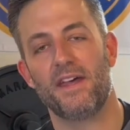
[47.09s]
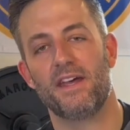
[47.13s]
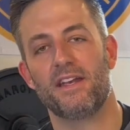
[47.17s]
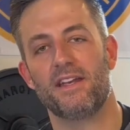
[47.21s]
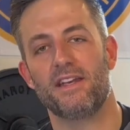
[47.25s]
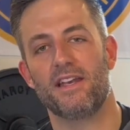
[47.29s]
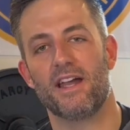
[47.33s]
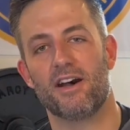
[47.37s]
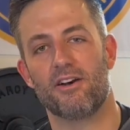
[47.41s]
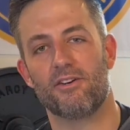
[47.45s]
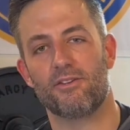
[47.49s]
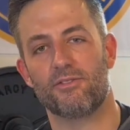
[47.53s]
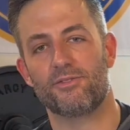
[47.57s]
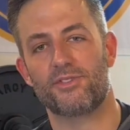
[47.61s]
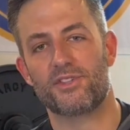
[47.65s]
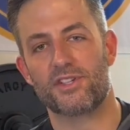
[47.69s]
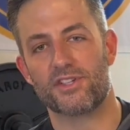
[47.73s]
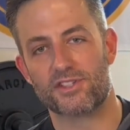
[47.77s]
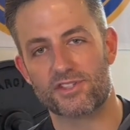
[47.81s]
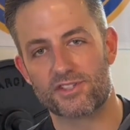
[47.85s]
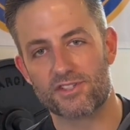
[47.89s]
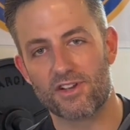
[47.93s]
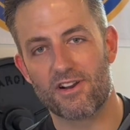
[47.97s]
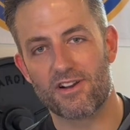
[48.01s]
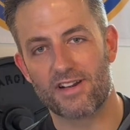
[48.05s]
Now, to
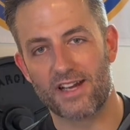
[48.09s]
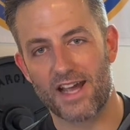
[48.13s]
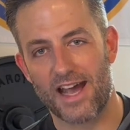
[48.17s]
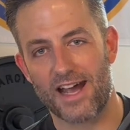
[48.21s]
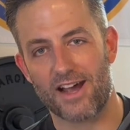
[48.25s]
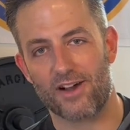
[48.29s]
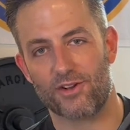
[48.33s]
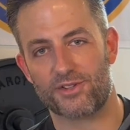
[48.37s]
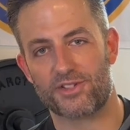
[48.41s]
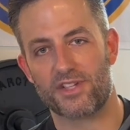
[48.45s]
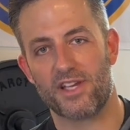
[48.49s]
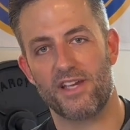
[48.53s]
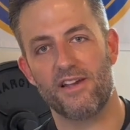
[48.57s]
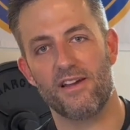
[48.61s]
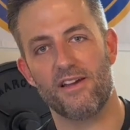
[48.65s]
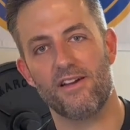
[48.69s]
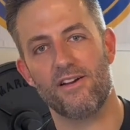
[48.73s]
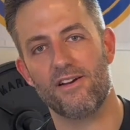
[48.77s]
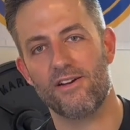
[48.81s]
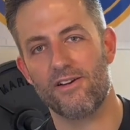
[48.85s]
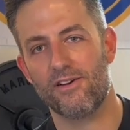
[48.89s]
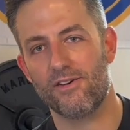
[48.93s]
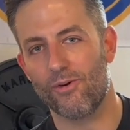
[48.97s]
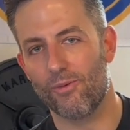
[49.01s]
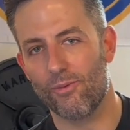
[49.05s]
start out,
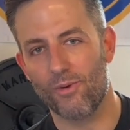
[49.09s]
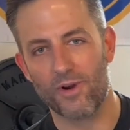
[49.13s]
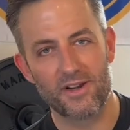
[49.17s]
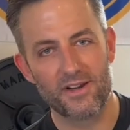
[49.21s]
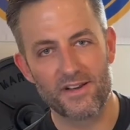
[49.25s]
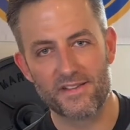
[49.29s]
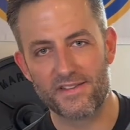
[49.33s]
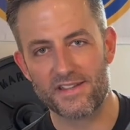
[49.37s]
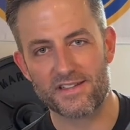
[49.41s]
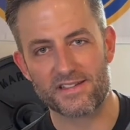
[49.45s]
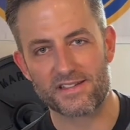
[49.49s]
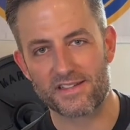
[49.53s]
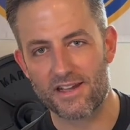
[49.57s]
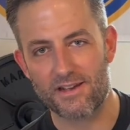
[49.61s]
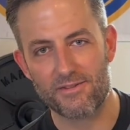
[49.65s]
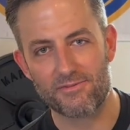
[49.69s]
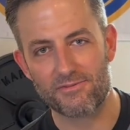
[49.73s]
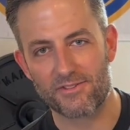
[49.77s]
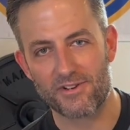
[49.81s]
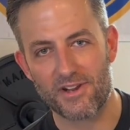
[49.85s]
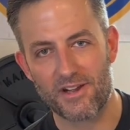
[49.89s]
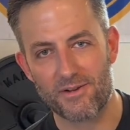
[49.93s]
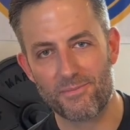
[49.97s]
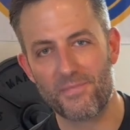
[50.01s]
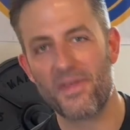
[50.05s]
where did these come
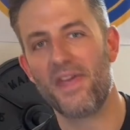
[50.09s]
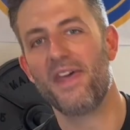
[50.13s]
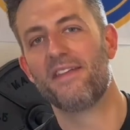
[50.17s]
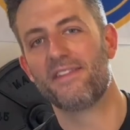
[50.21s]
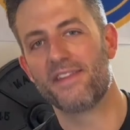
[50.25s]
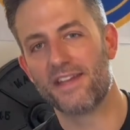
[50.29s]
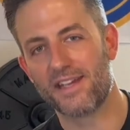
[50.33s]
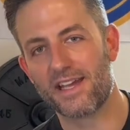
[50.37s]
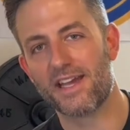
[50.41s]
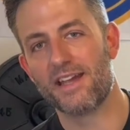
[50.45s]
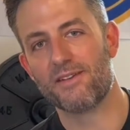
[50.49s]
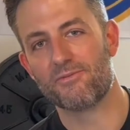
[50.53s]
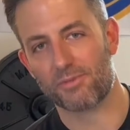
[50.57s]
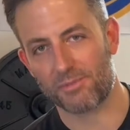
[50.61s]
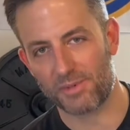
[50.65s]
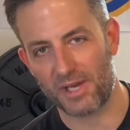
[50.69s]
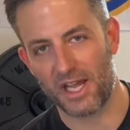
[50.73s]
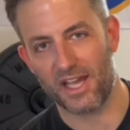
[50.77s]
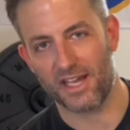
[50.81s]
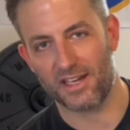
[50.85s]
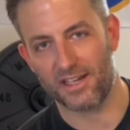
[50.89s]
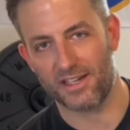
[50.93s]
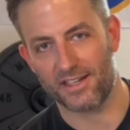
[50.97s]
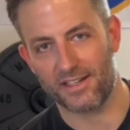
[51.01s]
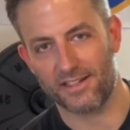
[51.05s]
from? They came from
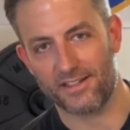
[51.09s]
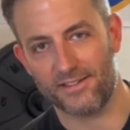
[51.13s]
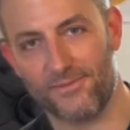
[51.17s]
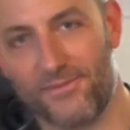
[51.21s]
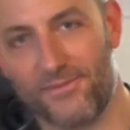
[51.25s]
Canada.